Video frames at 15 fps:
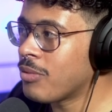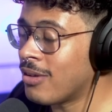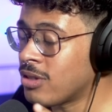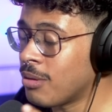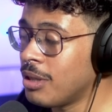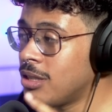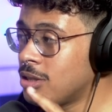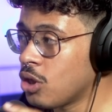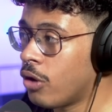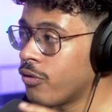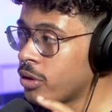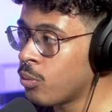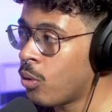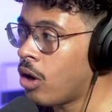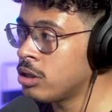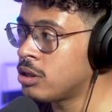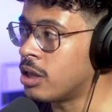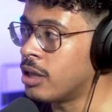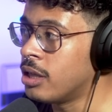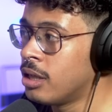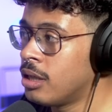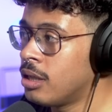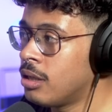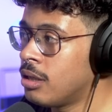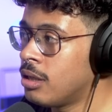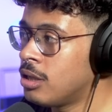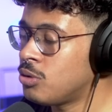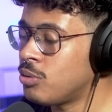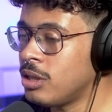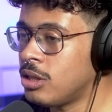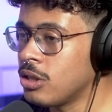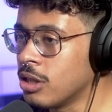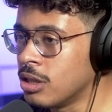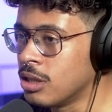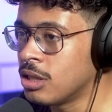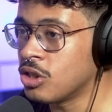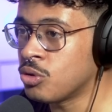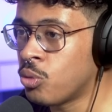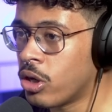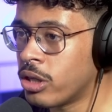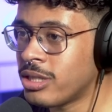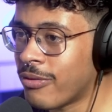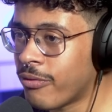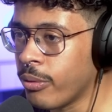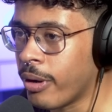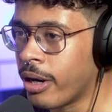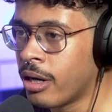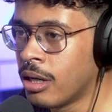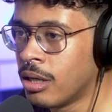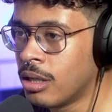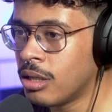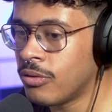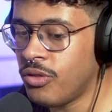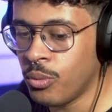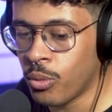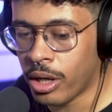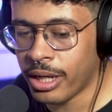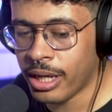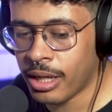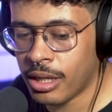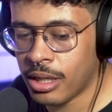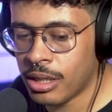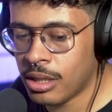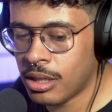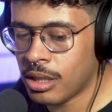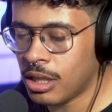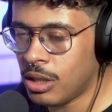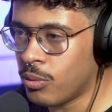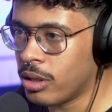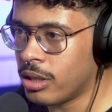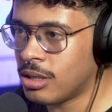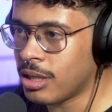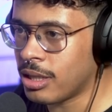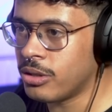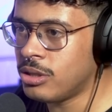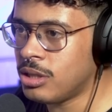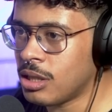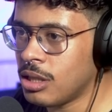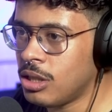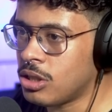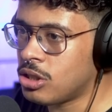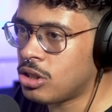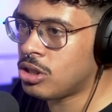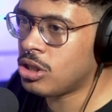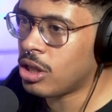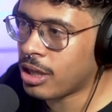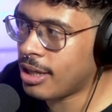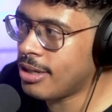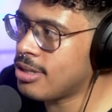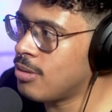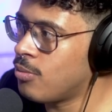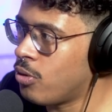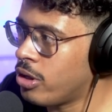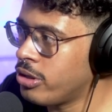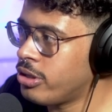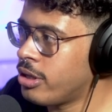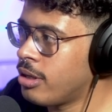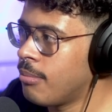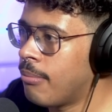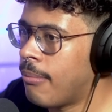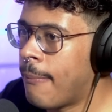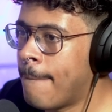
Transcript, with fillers: If something dissolves in water, it's really good because water's everywhere. If you want it and you want to dilute it, you just chuck it in some water.